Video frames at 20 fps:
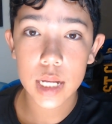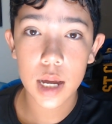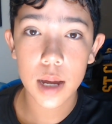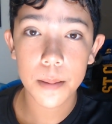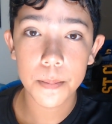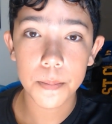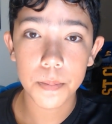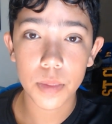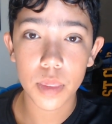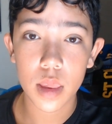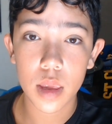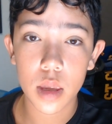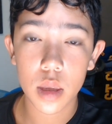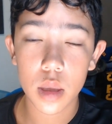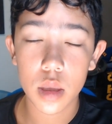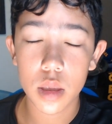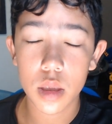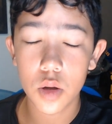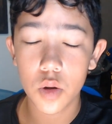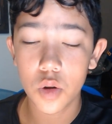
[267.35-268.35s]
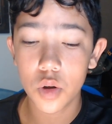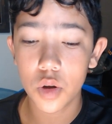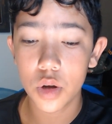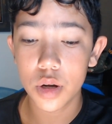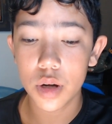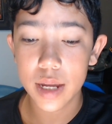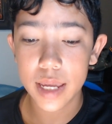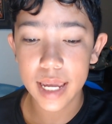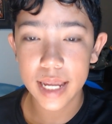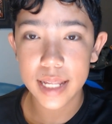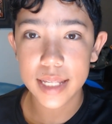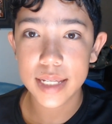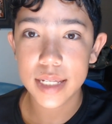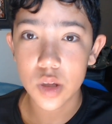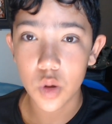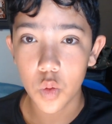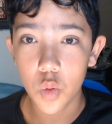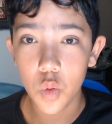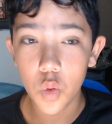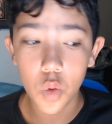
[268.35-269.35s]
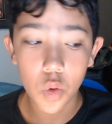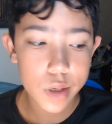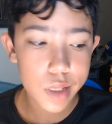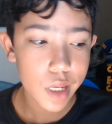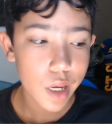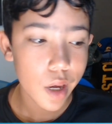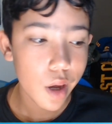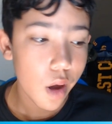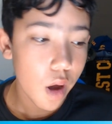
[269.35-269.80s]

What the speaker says: against the Hawks,